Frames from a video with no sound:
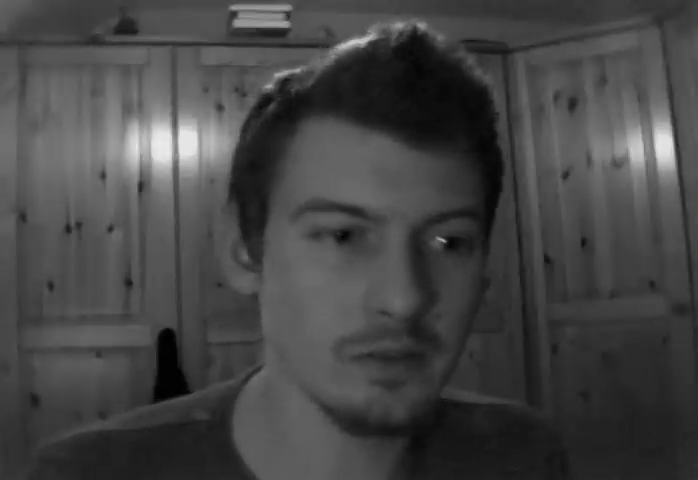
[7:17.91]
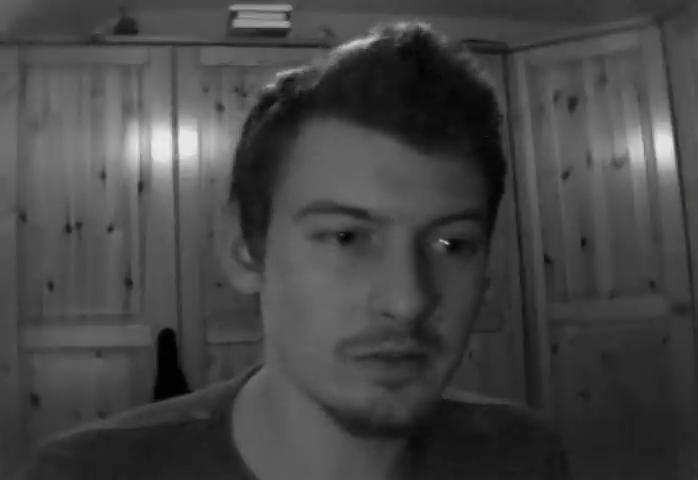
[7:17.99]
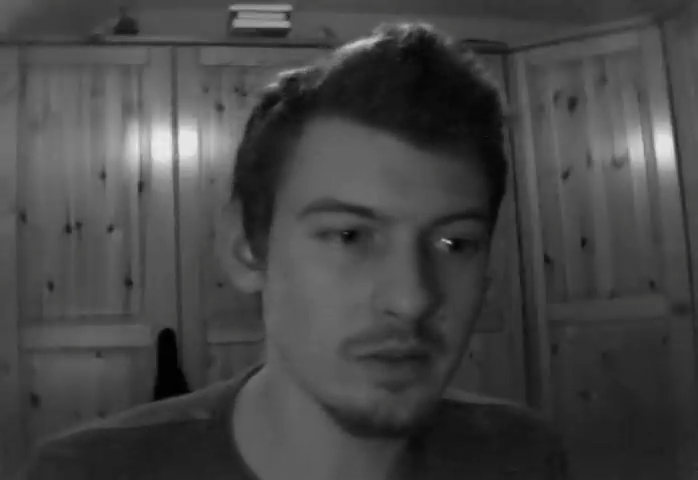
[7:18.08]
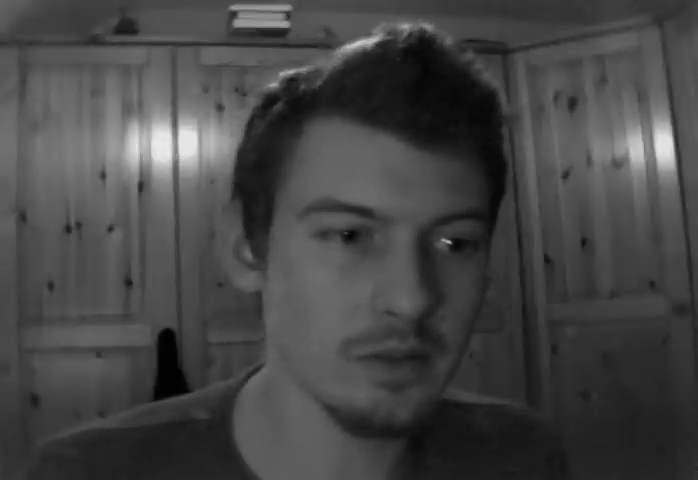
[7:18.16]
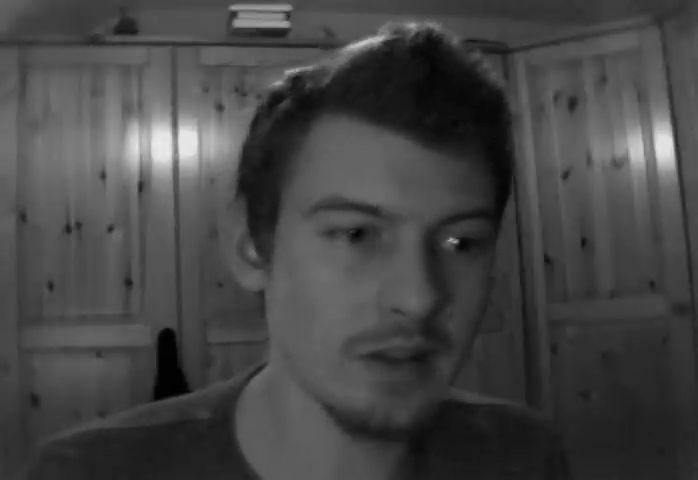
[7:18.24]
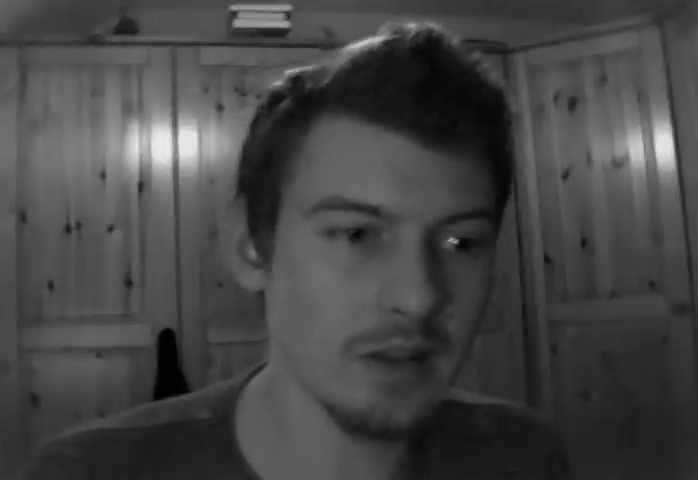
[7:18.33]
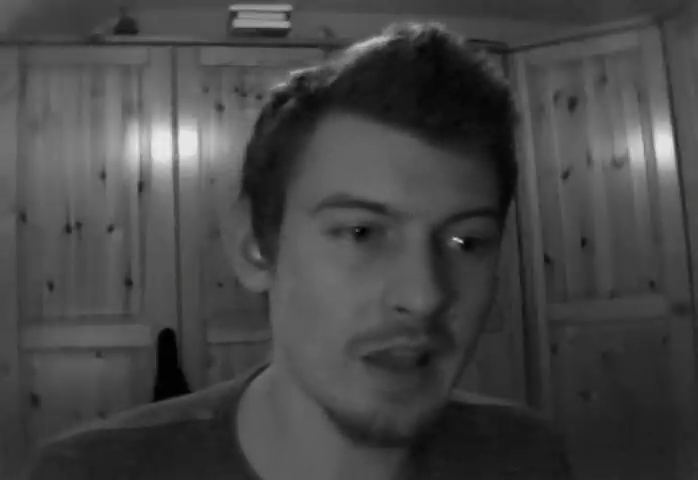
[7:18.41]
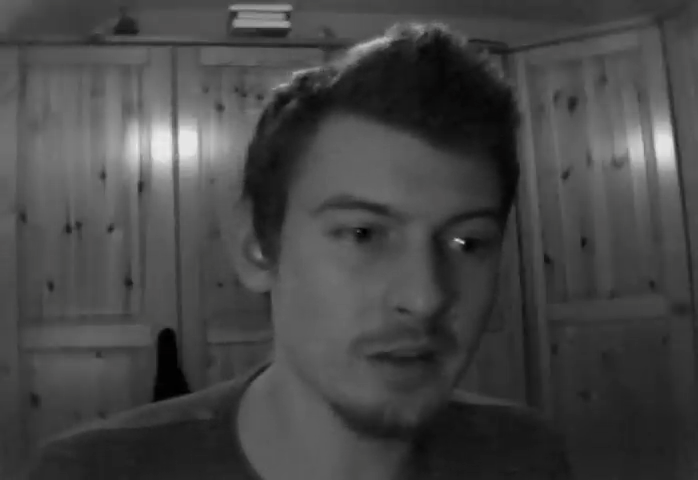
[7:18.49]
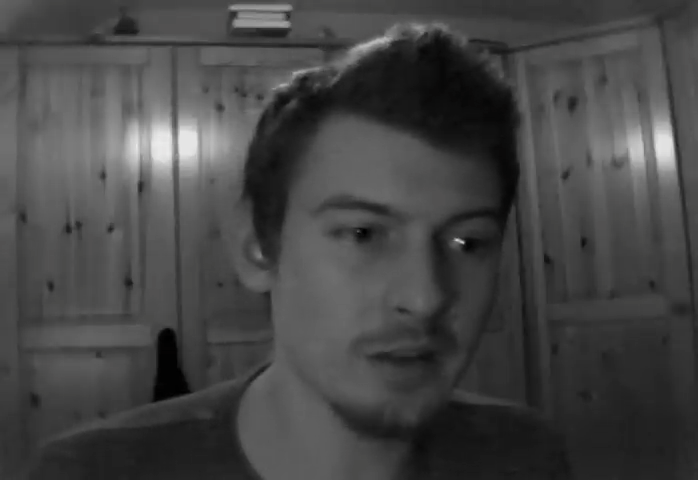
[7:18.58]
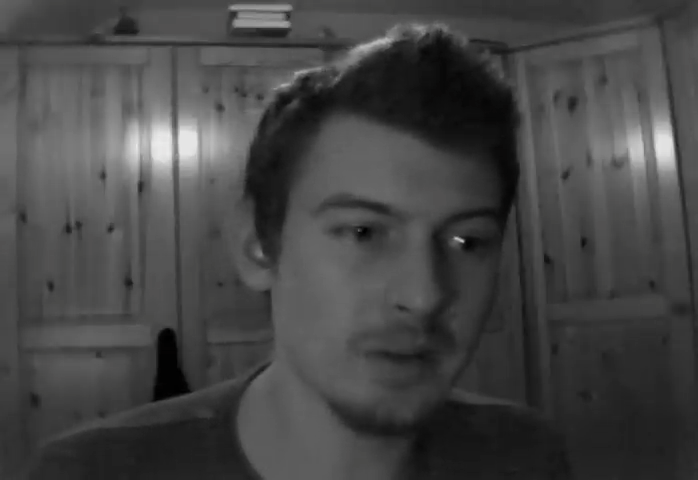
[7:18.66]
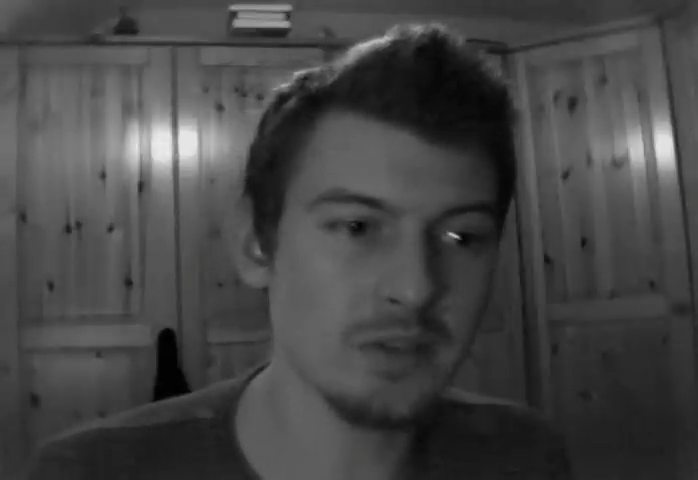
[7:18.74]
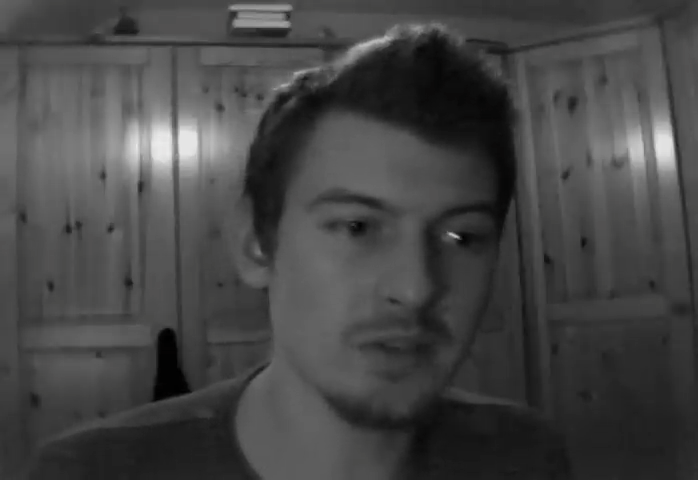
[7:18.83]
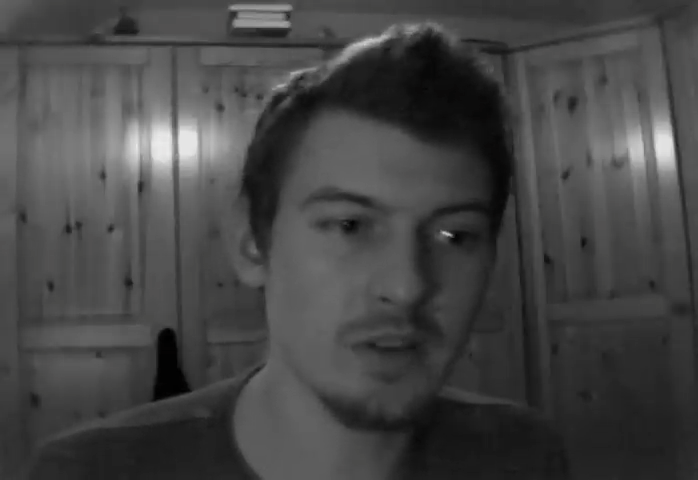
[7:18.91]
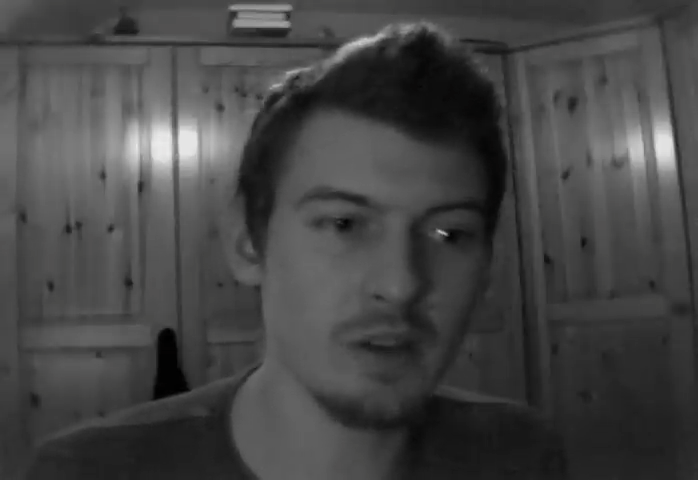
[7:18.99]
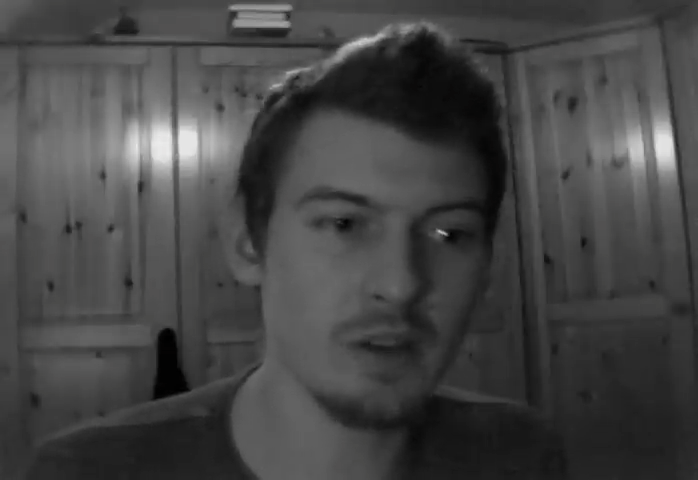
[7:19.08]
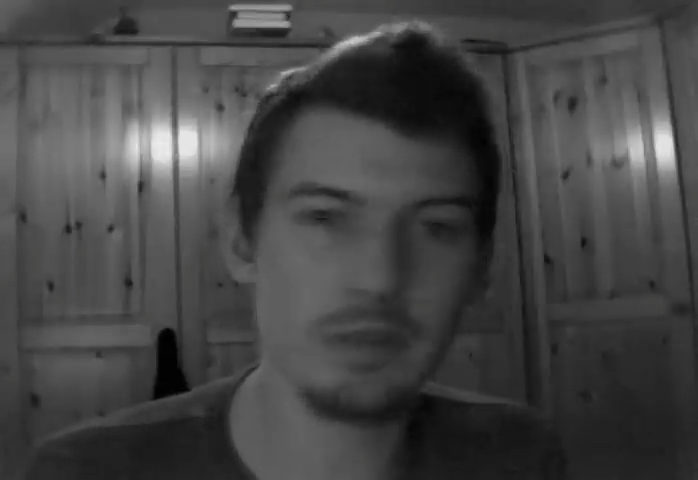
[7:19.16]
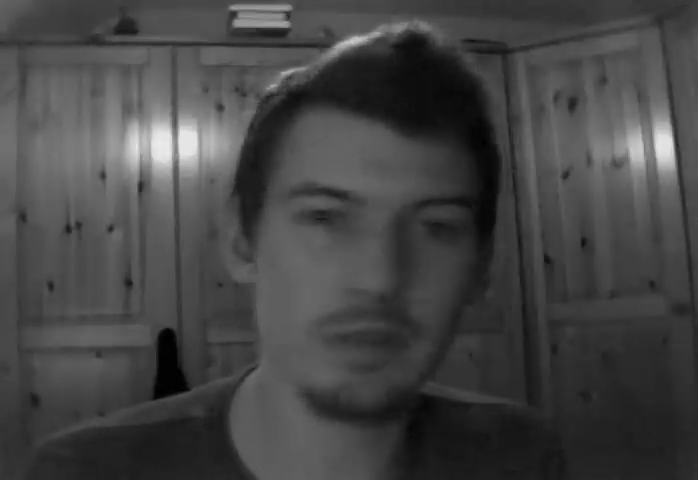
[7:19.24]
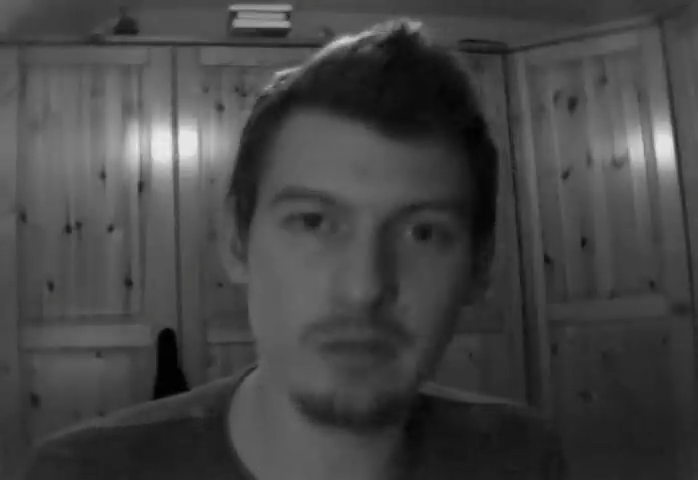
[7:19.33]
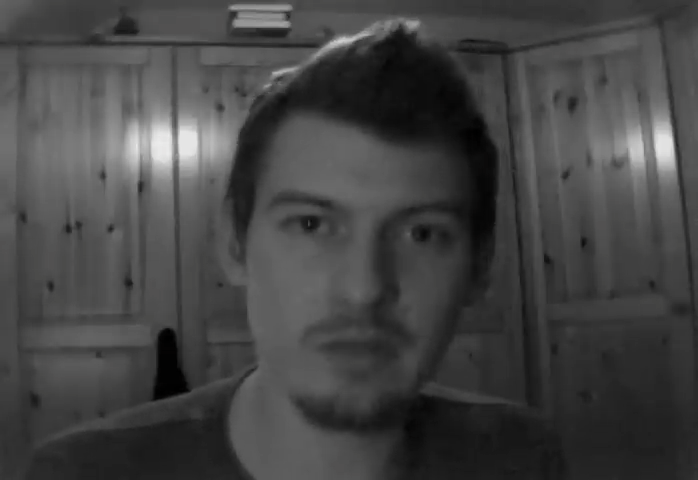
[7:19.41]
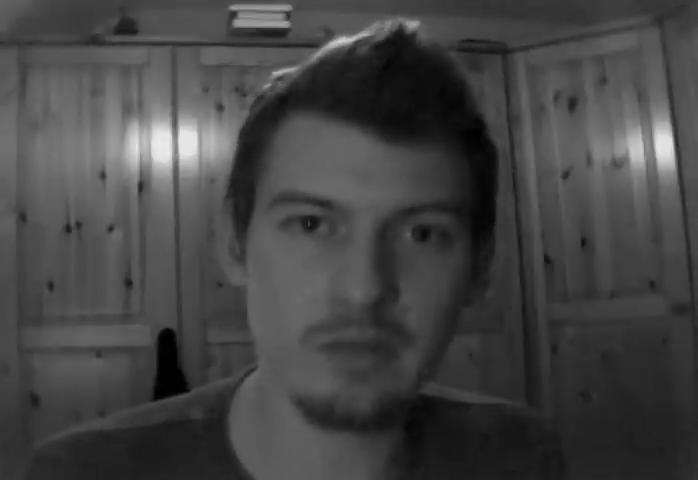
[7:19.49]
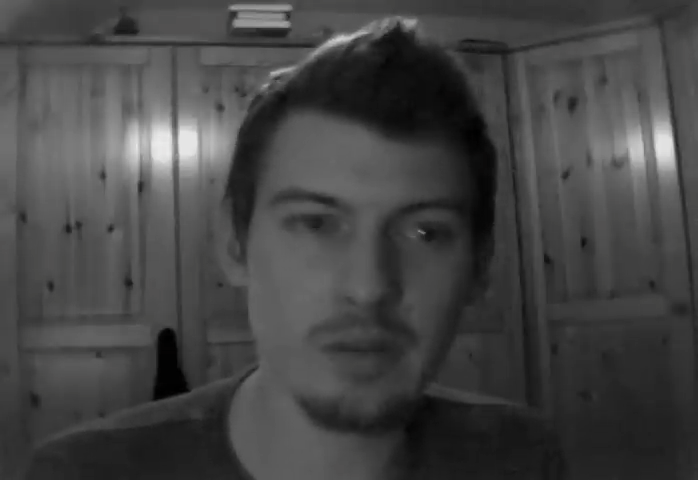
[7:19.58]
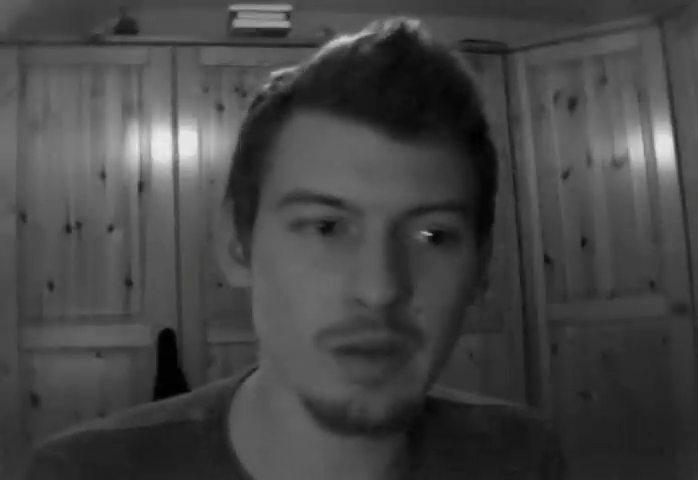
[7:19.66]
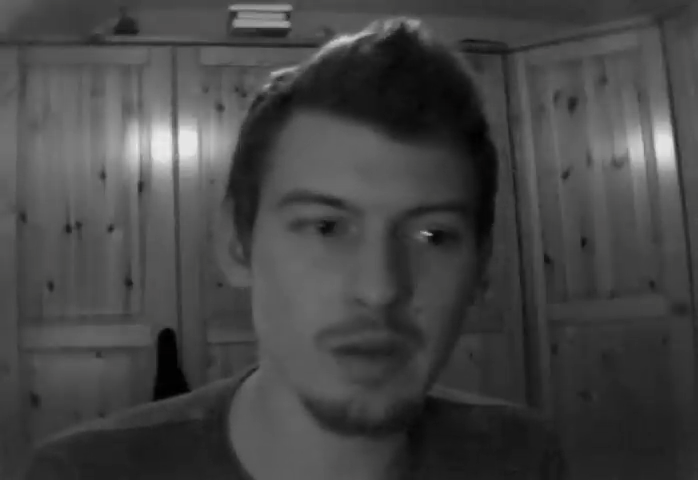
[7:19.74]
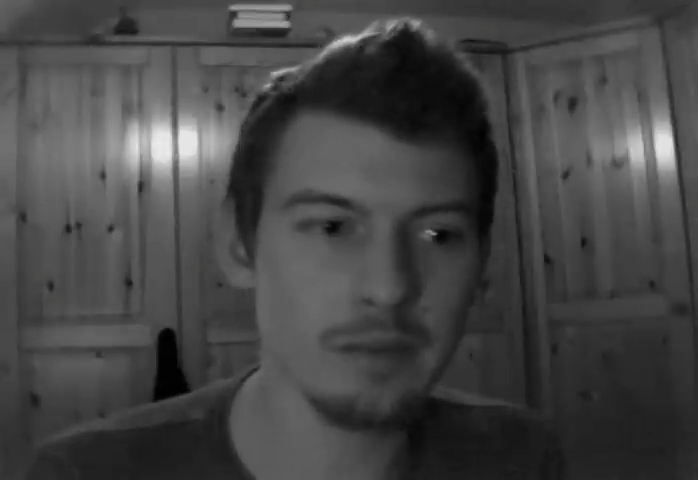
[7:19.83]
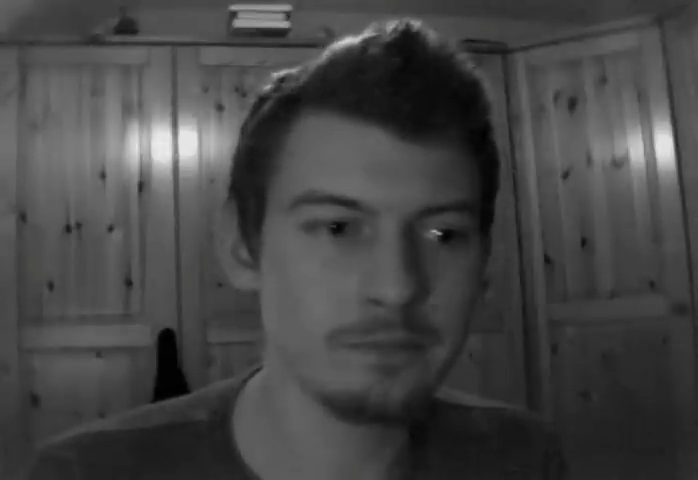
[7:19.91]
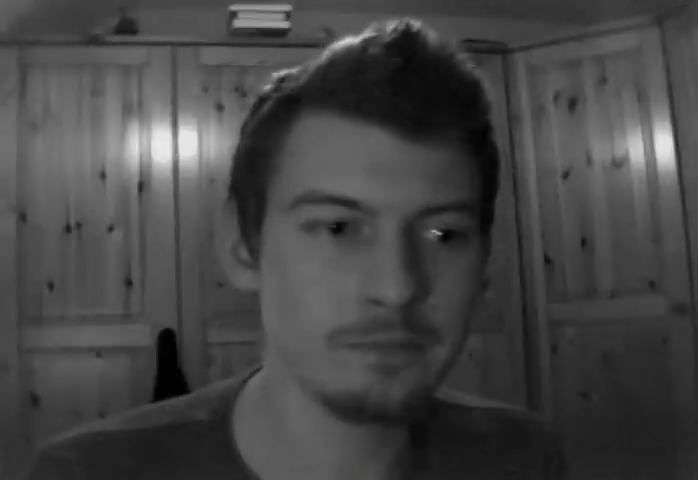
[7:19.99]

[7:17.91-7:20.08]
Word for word: to the language of the reviewer.